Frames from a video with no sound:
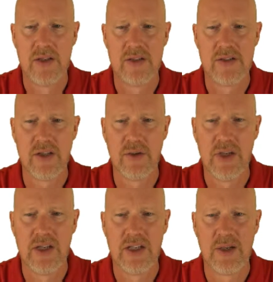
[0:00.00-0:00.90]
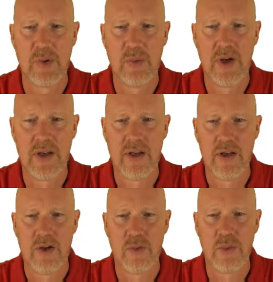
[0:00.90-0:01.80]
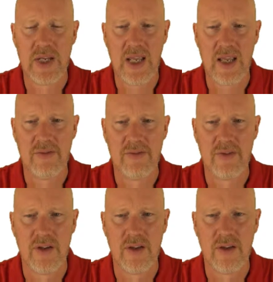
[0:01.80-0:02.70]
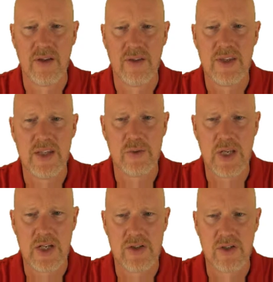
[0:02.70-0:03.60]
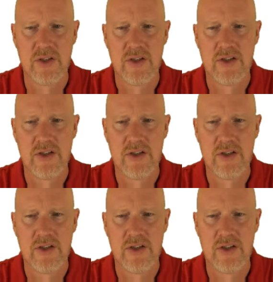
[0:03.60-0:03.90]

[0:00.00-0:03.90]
So number 1, we have the location.